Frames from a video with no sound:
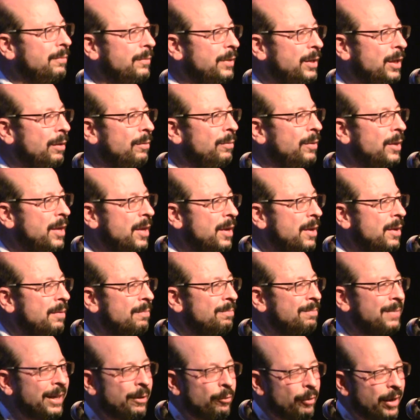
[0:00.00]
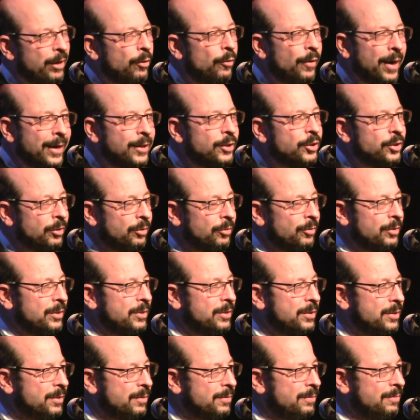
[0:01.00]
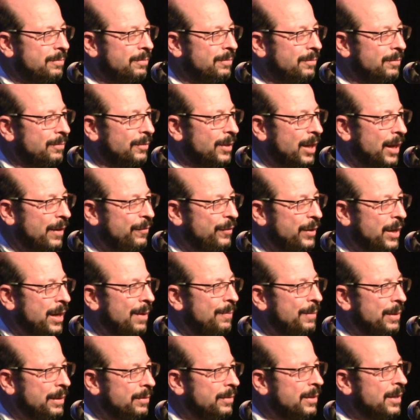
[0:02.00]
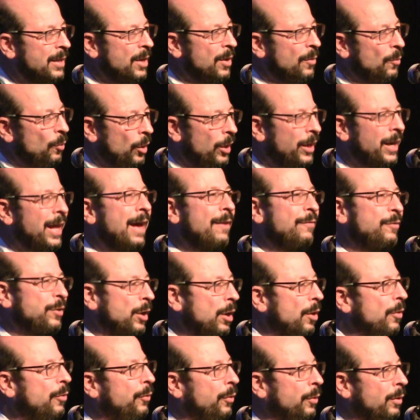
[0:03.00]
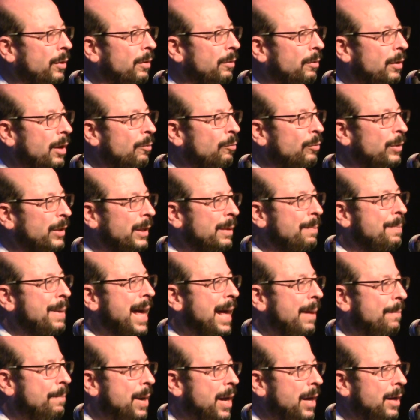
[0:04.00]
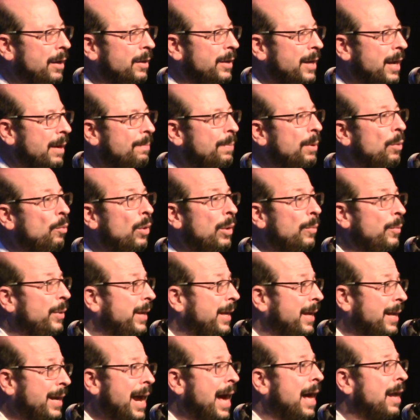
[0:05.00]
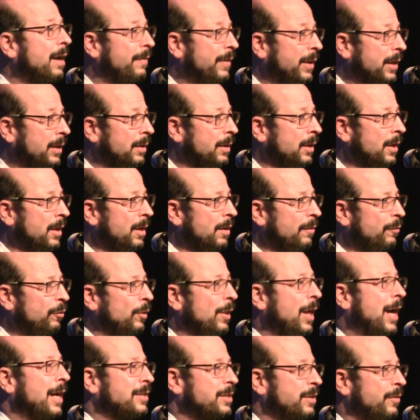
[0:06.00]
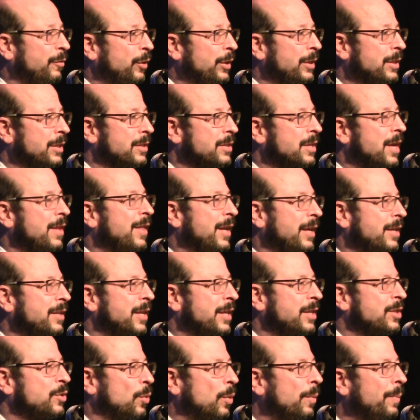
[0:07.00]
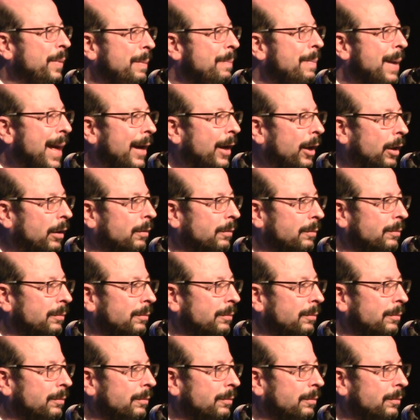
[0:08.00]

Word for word: you know, my great-grandchildren's lifetime, and we're going to have to go through a, a really bad bottleneck, but when we get out of it, for lots of reasons, I think things will be better.